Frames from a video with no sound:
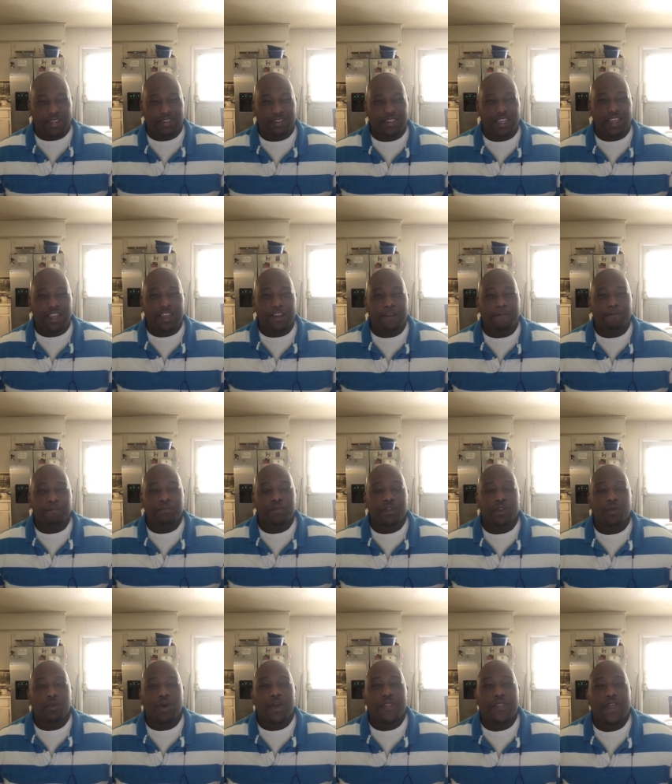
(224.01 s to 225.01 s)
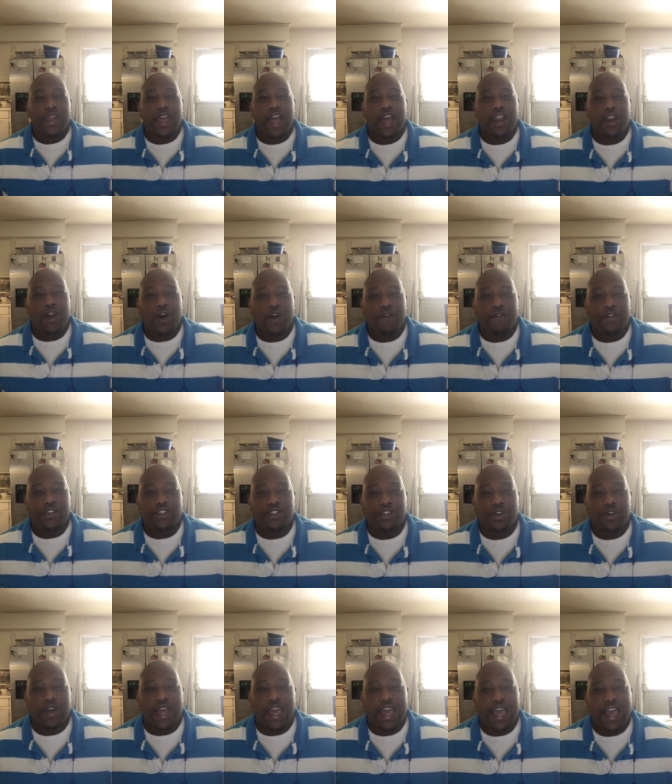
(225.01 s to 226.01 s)
See, one thing I know for
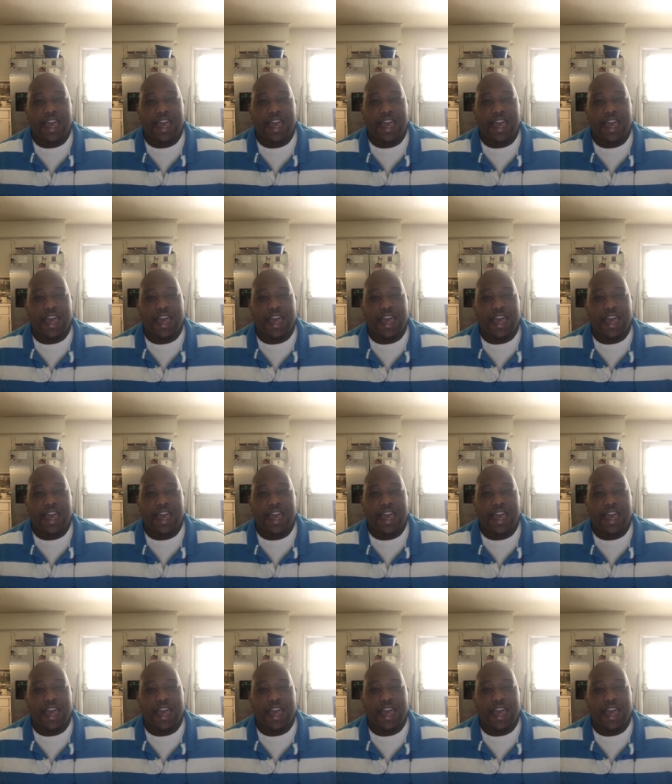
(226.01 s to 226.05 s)
sure,